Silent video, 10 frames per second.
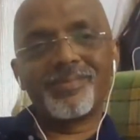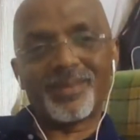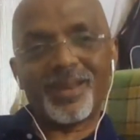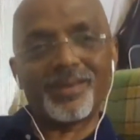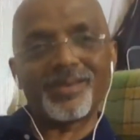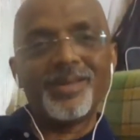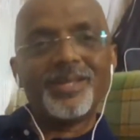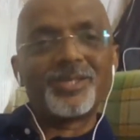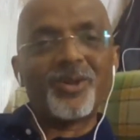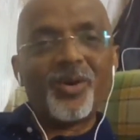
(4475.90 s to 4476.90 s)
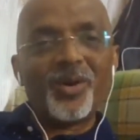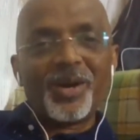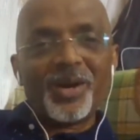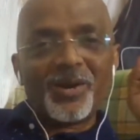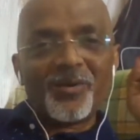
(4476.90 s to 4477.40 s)
Right? So
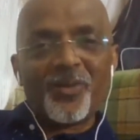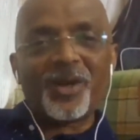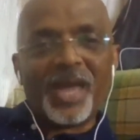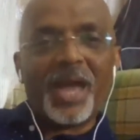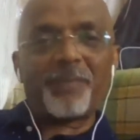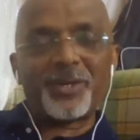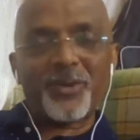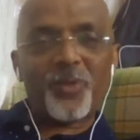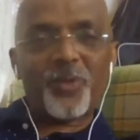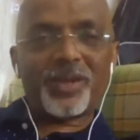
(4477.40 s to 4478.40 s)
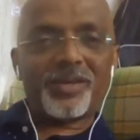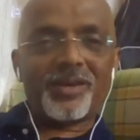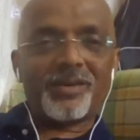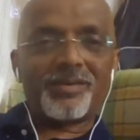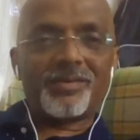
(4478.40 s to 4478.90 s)
what happened over
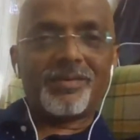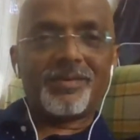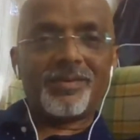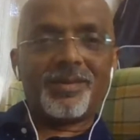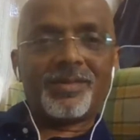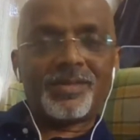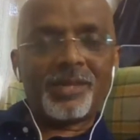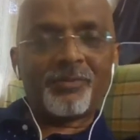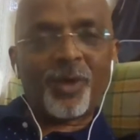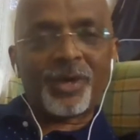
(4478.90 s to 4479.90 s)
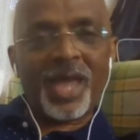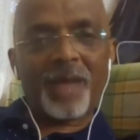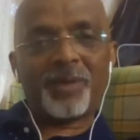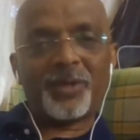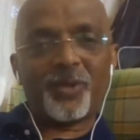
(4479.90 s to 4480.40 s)
here? What
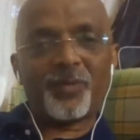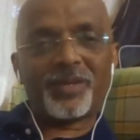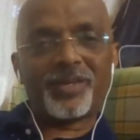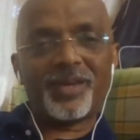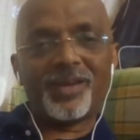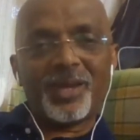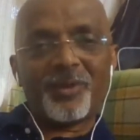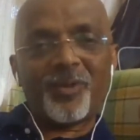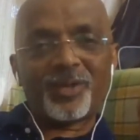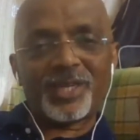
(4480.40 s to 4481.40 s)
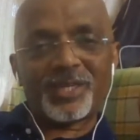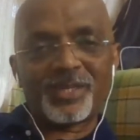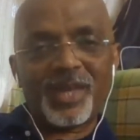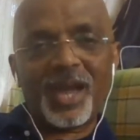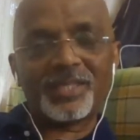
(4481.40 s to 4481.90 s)
happened over here was a
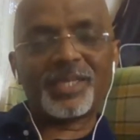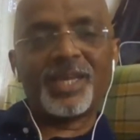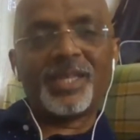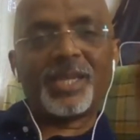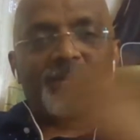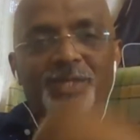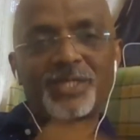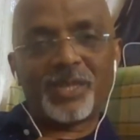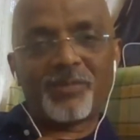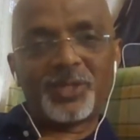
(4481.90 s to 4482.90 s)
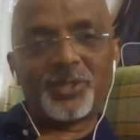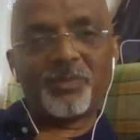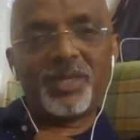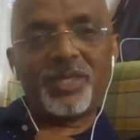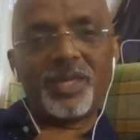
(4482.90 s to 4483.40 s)
task that was given to
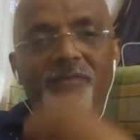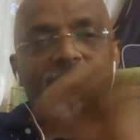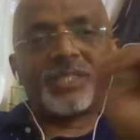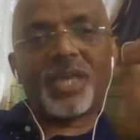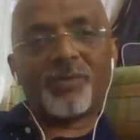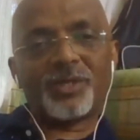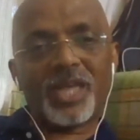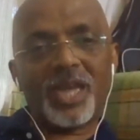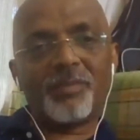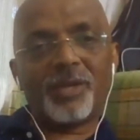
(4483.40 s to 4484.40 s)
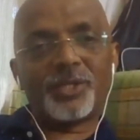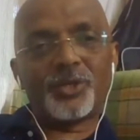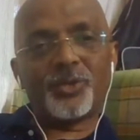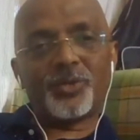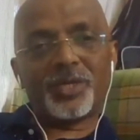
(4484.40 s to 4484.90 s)
me, which I was able to
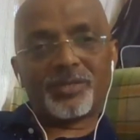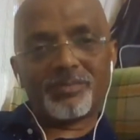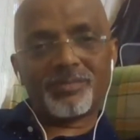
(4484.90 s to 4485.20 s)
do it.